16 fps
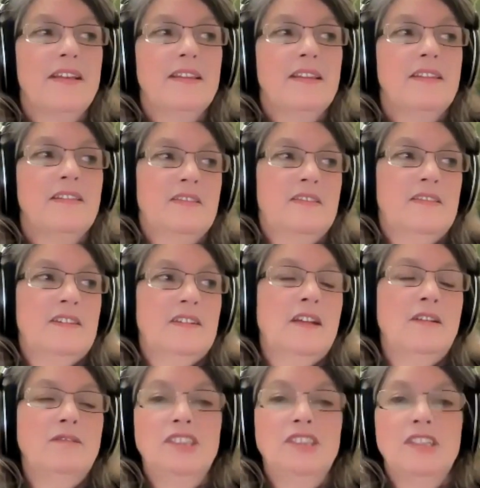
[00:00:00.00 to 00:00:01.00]
this
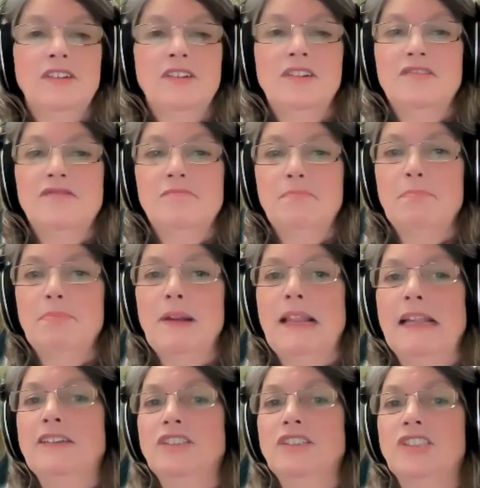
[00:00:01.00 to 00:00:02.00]
notion of
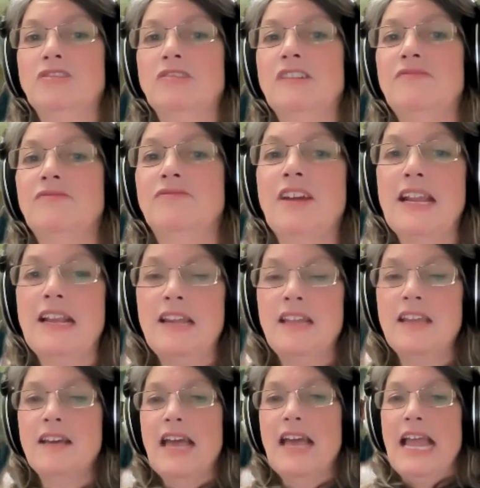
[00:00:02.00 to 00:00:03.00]
planetary
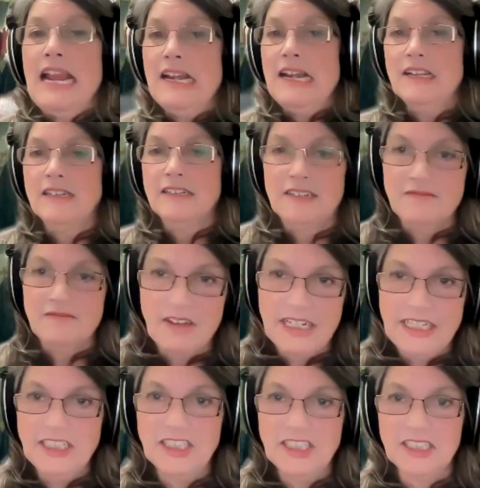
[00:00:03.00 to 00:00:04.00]
failure, alien
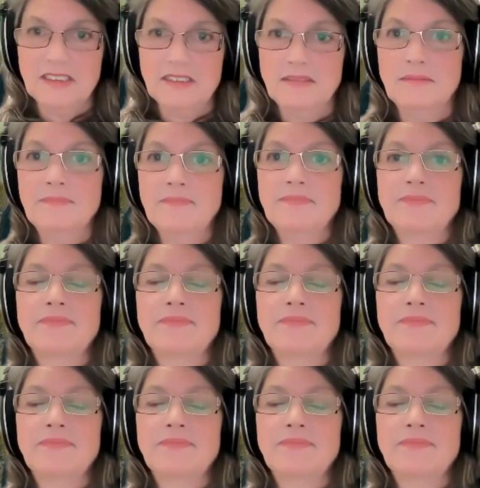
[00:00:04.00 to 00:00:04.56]
invasion,